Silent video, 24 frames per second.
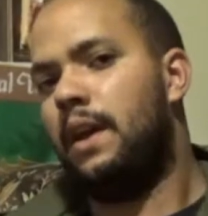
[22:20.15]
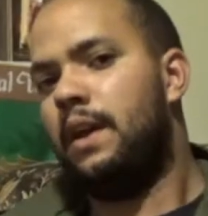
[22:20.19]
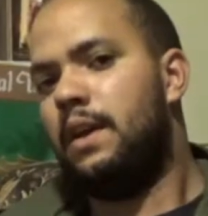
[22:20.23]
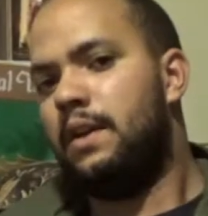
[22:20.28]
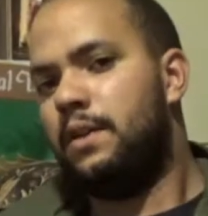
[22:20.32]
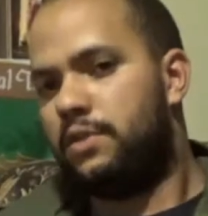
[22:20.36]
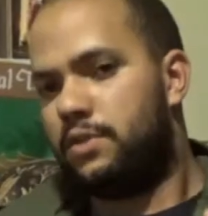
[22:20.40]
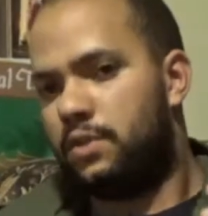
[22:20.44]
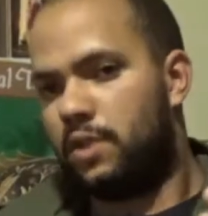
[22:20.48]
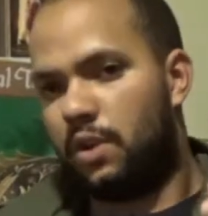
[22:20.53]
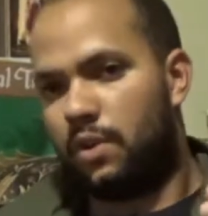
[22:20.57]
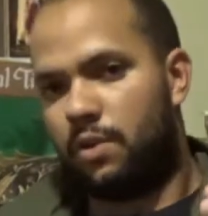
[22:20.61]

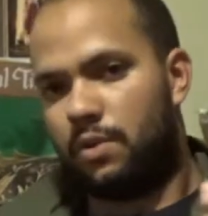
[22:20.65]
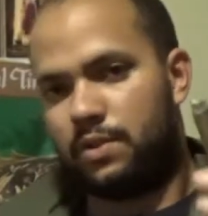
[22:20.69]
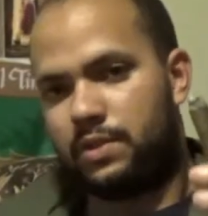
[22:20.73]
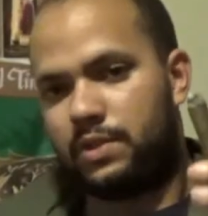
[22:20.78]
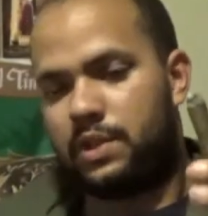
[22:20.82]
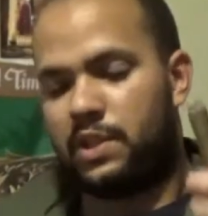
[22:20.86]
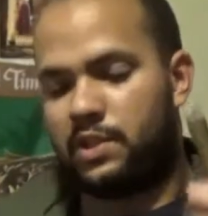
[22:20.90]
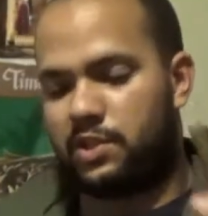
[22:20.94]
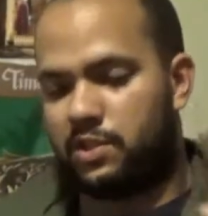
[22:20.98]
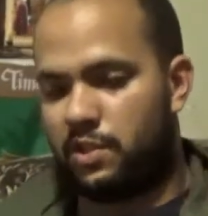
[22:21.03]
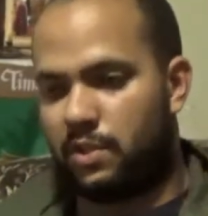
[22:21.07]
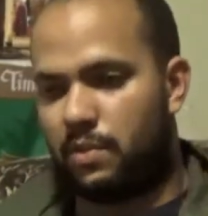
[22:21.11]
So
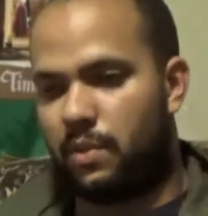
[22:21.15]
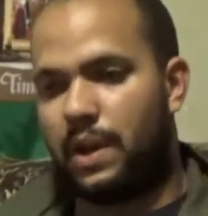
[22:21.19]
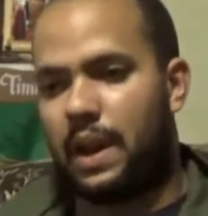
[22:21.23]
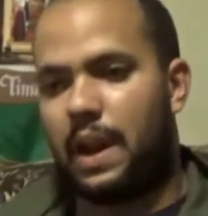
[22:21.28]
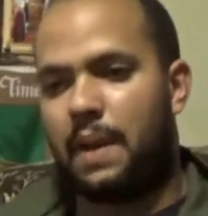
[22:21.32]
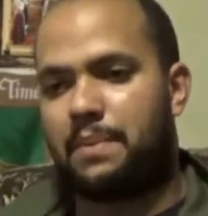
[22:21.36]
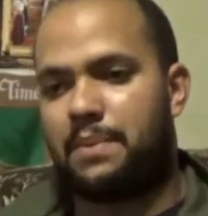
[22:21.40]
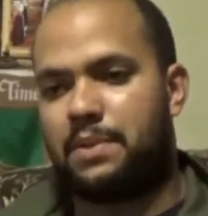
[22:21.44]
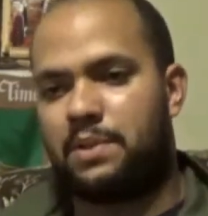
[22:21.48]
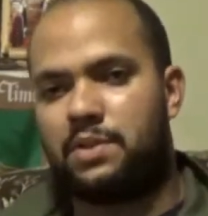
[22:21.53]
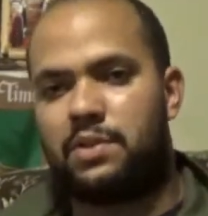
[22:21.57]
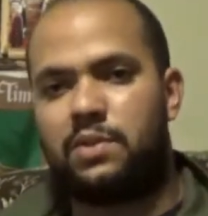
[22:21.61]
essentially what
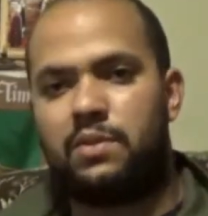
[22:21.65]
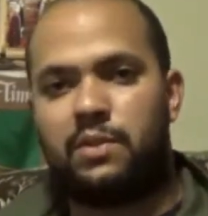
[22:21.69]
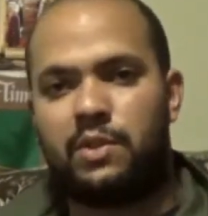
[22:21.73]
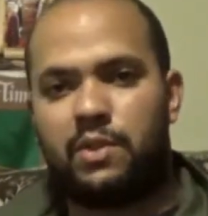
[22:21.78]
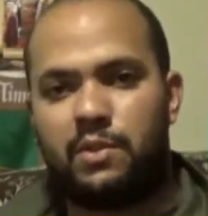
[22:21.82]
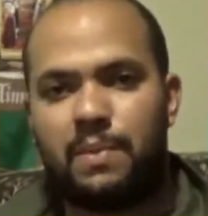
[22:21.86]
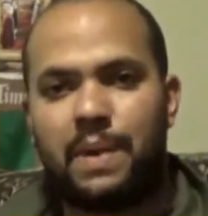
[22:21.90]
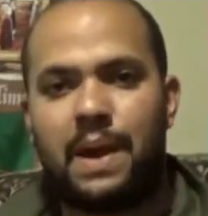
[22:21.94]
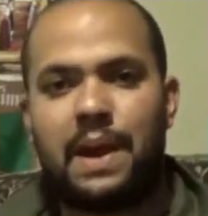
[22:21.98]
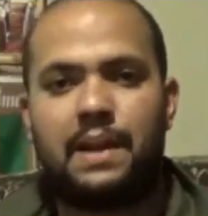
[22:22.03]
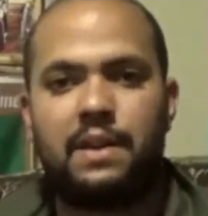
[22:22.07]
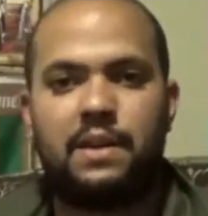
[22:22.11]
happens to
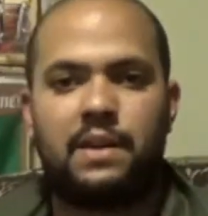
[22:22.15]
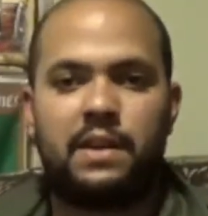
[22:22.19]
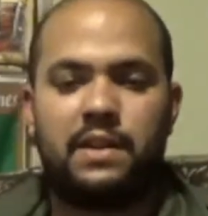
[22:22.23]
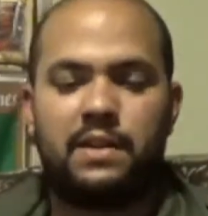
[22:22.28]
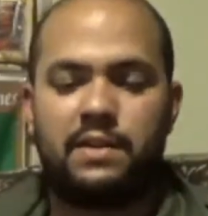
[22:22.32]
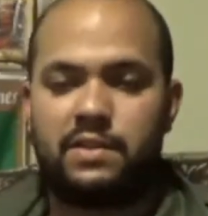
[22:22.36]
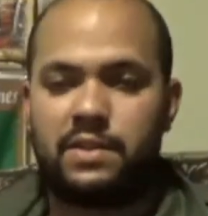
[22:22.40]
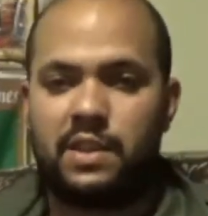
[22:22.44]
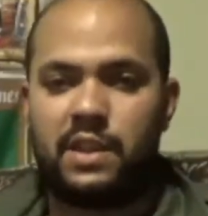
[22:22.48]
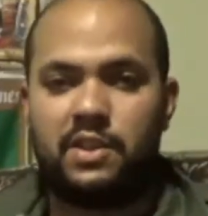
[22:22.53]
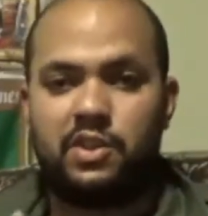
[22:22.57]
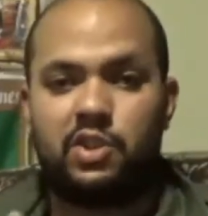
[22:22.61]
humanity
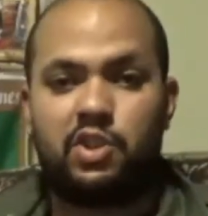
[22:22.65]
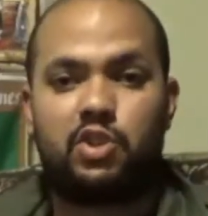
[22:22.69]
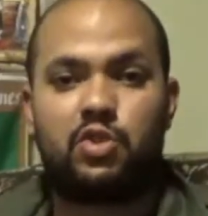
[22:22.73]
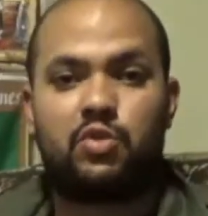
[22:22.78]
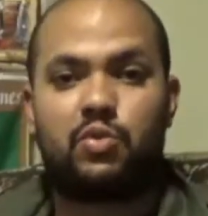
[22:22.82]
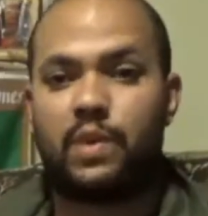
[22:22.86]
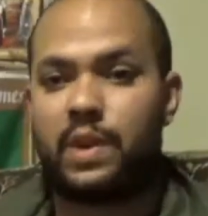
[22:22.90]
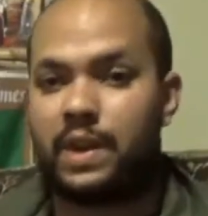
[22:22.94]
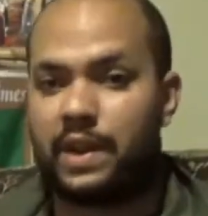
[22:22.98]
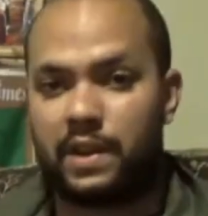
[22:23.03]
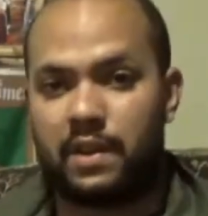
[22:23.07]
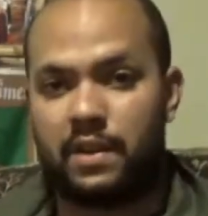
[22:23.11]
is they
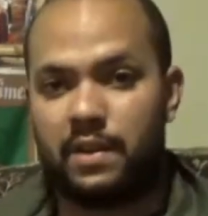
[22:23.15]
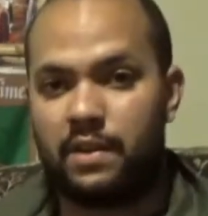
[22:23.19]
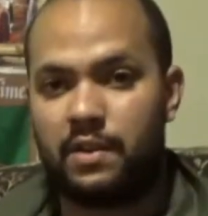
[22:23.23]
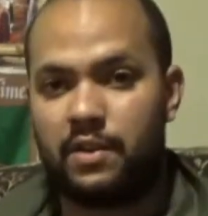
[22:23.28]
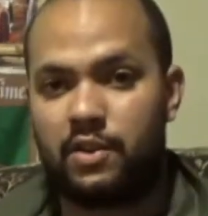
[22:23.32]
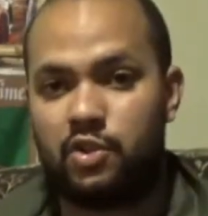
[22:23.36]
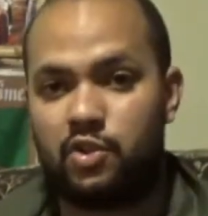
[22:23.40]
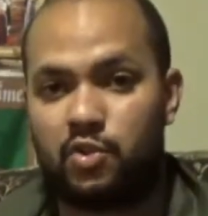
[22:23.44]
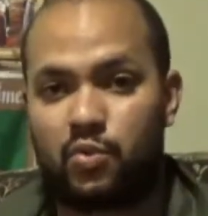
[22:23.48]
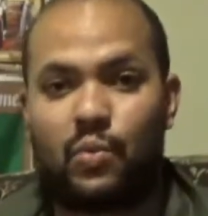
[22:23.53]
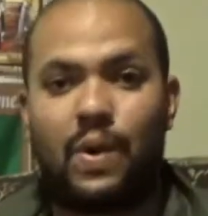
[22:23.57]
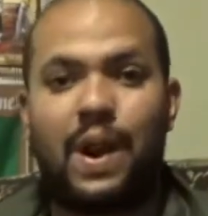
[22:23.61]
shrink
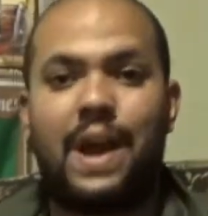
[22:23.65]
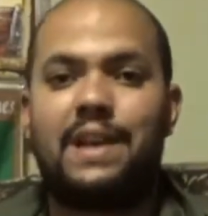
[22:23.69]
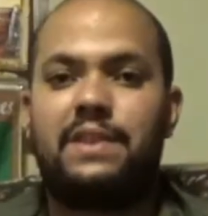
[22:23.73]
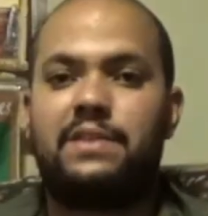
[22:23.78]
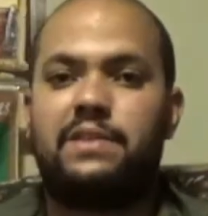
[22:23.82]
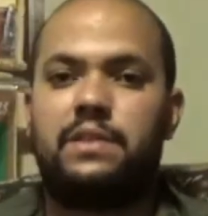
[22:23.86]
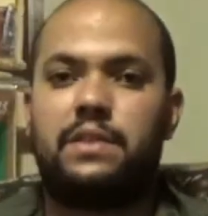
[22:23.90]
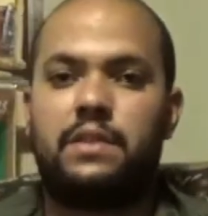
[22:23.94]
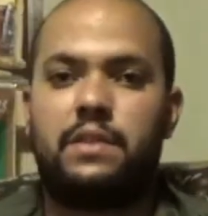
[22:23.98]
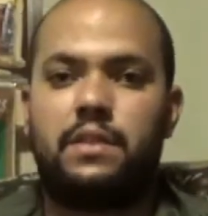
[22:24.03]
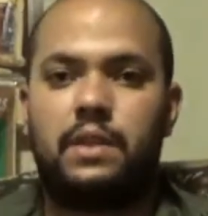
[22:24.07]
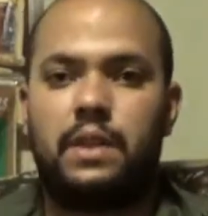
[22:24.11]

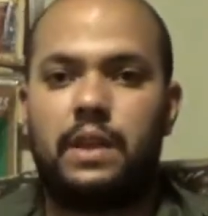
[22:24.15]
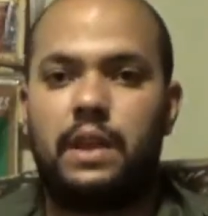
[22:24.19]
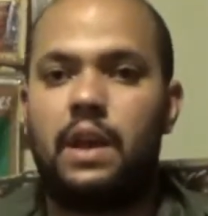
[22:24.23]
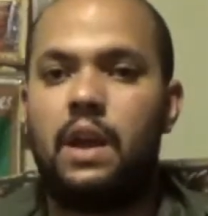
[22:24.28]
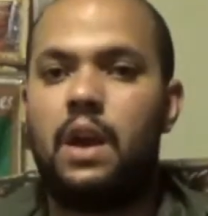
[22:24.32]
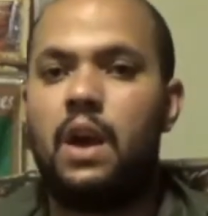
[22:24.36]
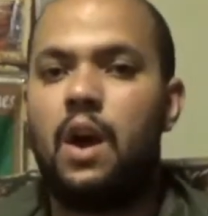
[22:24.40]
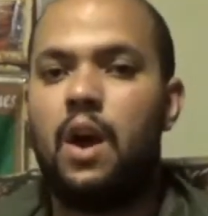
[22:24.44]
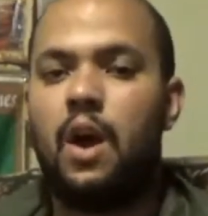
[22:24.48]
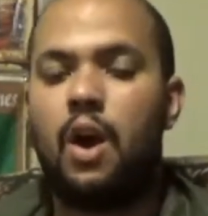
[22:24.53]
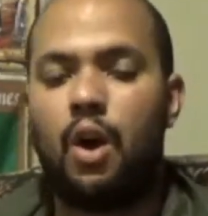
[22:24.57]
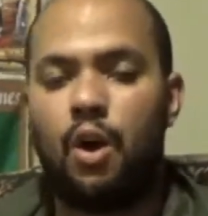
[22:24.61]
drastically
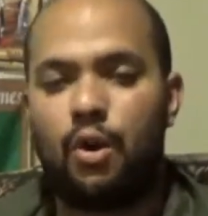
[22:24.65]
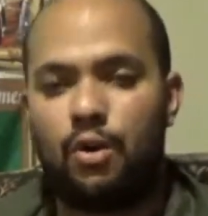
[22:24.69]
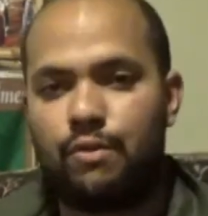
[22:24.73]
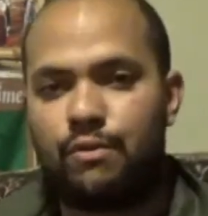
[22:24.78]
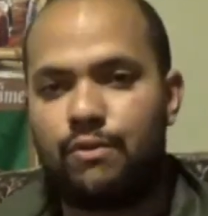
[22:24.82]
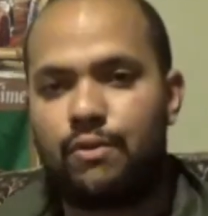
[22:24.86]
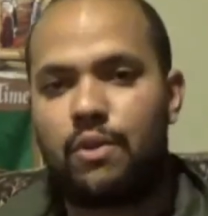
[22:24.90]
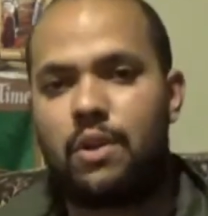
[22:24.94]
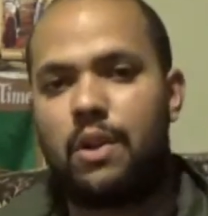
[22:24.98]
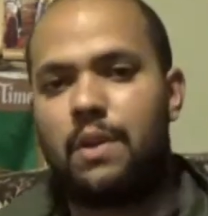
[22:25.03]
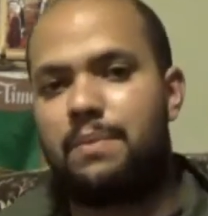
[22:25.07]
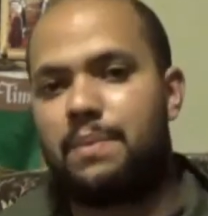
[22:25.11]

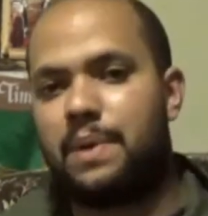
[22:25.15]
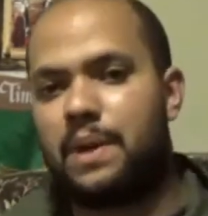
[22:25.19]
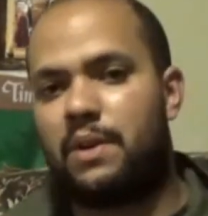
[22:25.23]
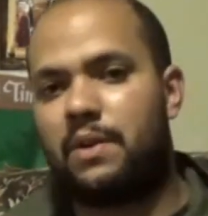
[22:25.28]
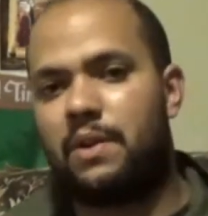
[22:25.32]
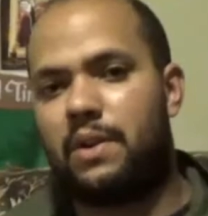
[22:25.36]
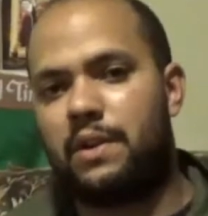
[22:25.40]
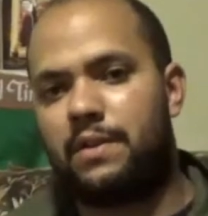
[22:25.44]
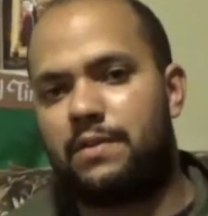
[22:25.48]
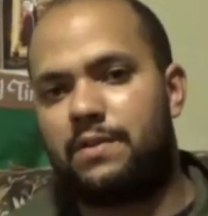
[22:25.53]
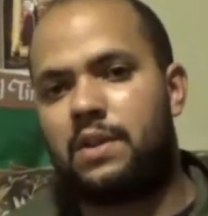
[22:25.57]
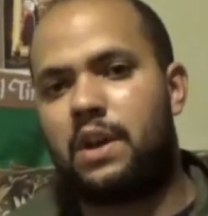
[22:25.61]
over a
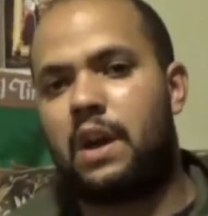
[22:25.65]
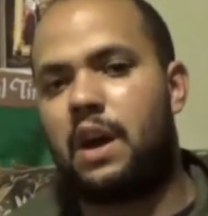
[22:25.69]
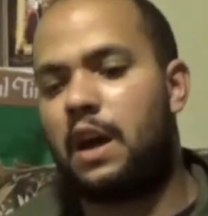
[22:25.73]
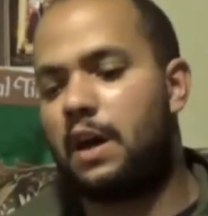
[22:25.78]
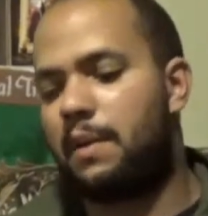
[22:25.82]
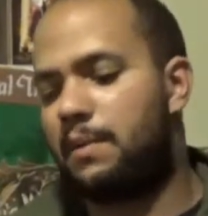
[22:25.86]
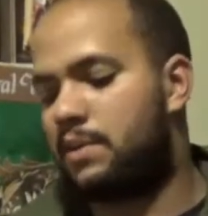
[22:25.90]
period of time.